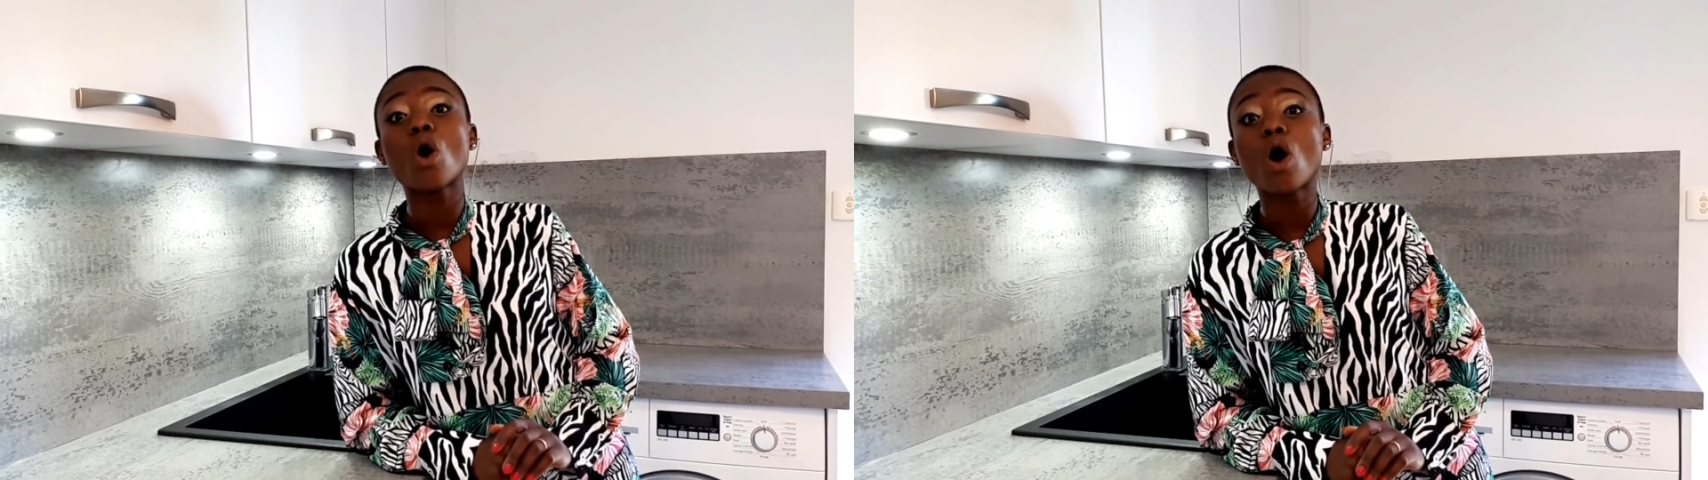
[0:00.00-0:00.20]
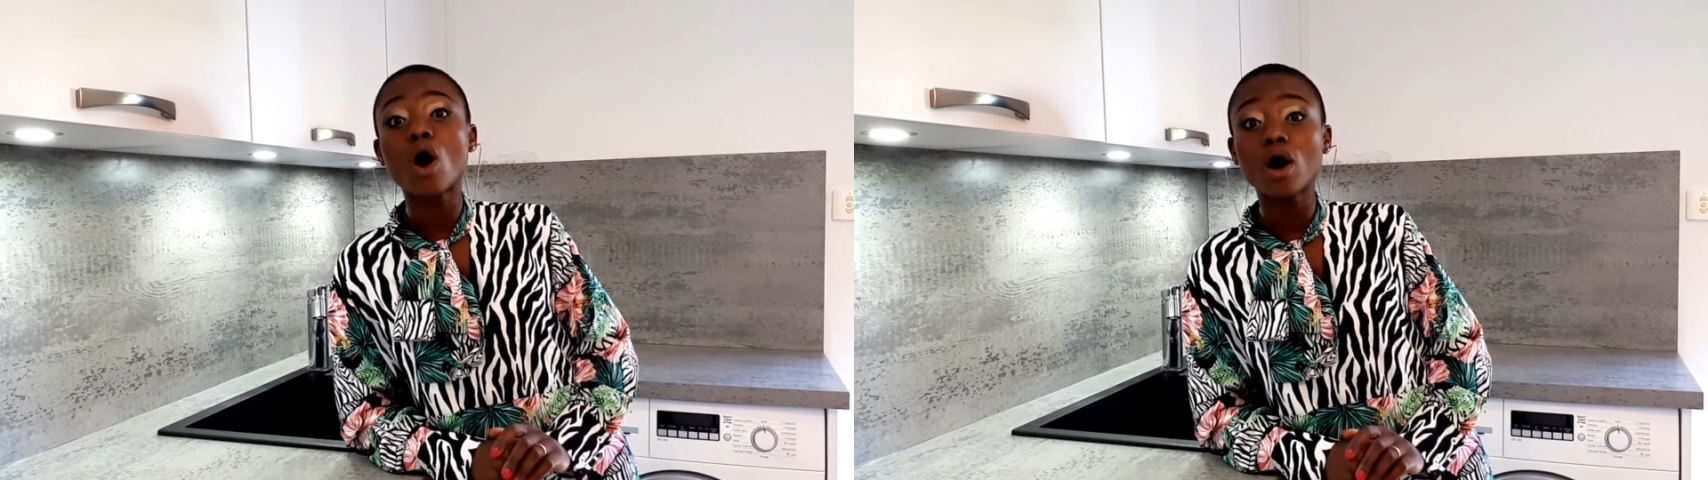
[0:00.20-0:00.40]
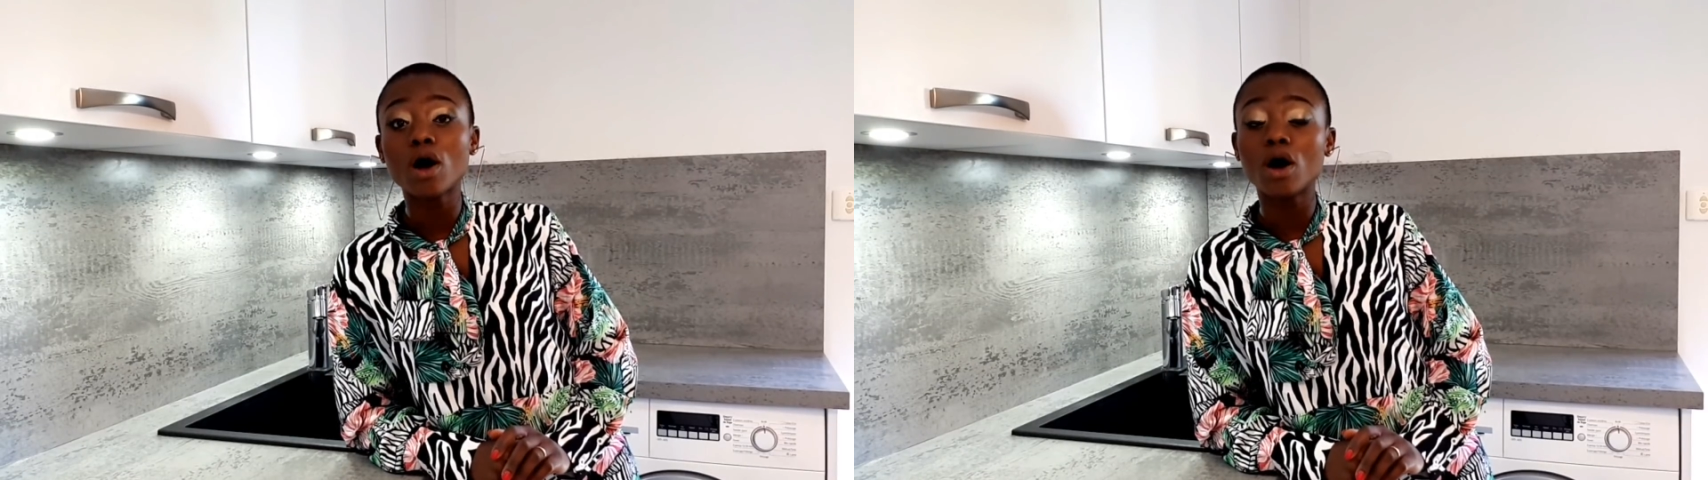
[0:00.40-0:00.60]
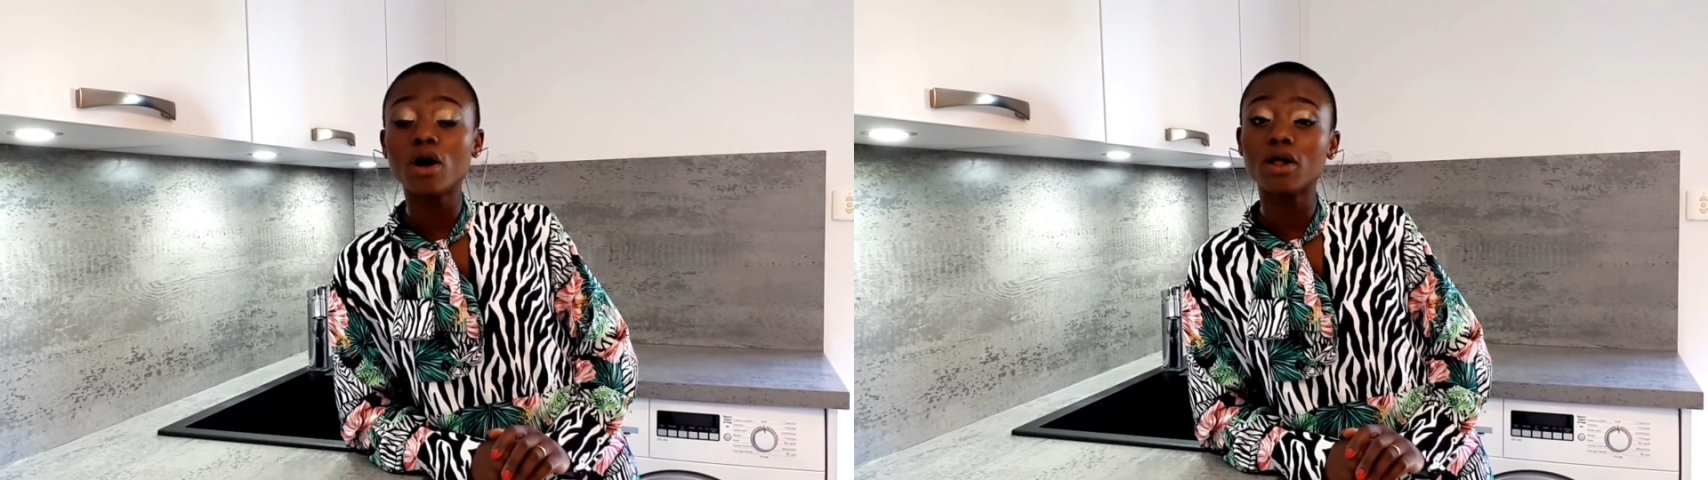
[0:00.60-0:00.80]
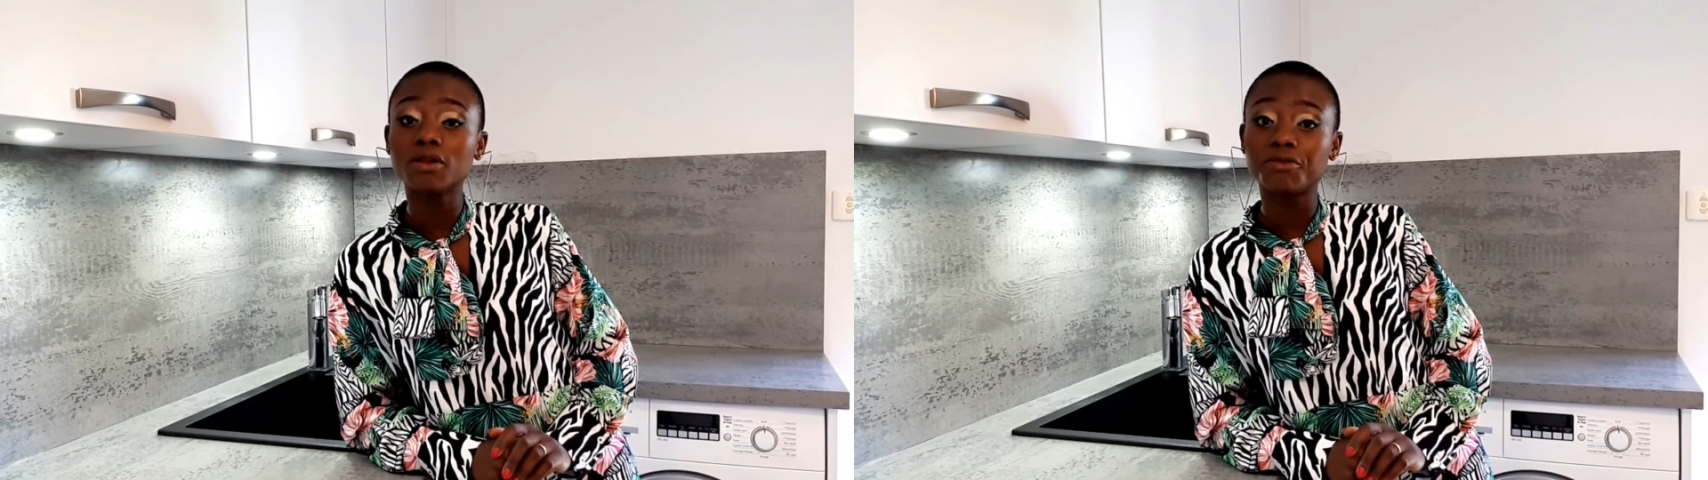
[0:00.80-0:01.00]

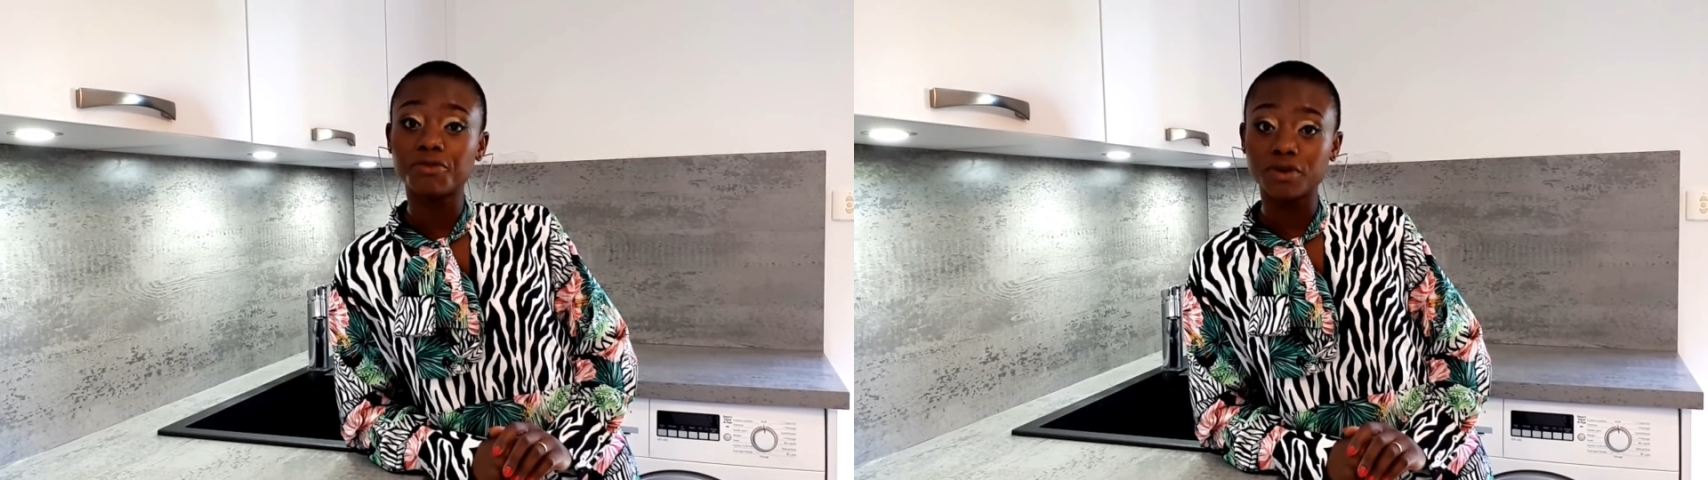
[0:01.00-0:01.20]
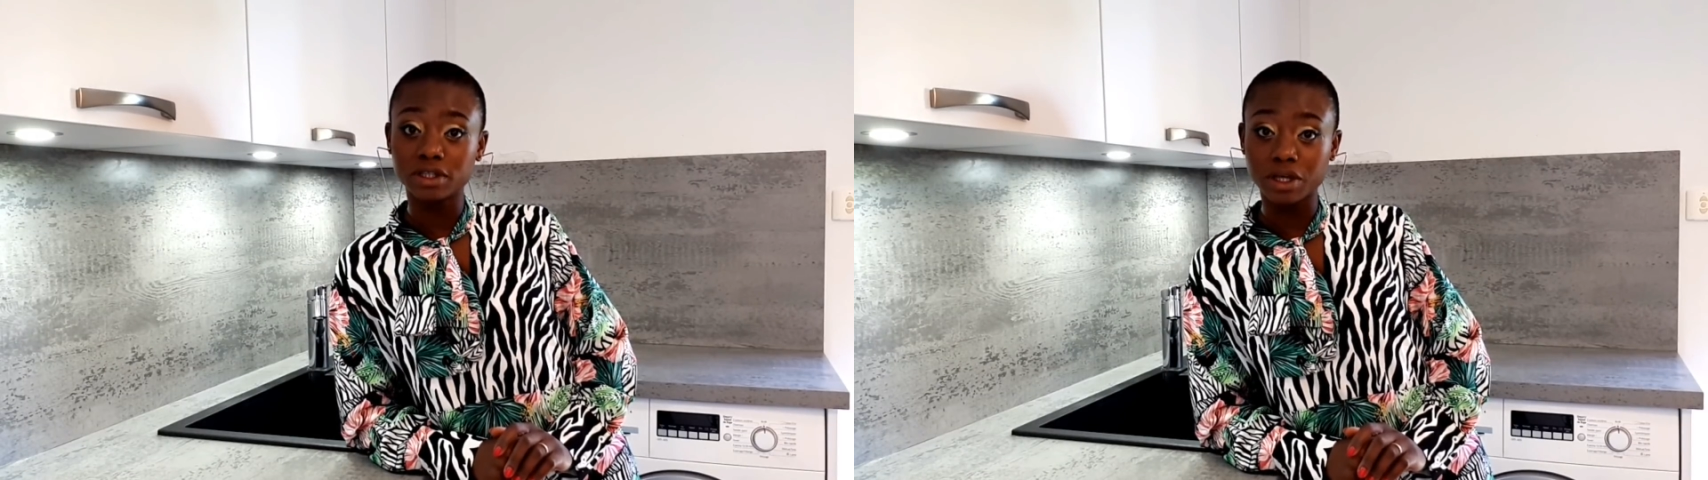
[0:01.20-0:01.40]
all for